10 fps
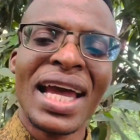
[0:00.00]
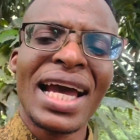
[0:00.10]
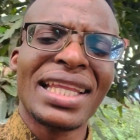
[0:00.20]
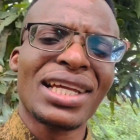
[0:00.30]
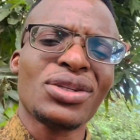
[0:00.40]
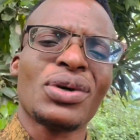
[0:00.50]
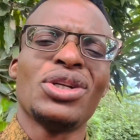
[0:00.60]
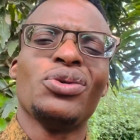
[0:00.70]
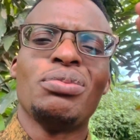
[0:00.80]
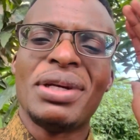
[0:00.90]
and that's when
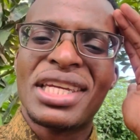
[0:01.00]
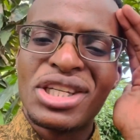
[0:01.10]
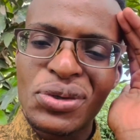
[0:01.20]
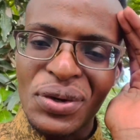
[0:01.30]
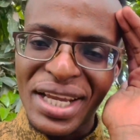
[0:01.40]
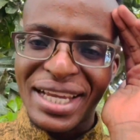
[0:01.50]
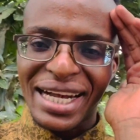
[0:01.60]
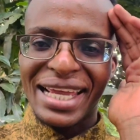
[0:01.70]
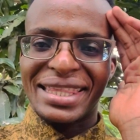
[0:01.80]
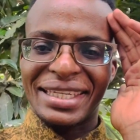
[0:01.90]
you begin to
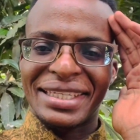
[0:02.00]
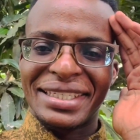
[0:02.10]
regret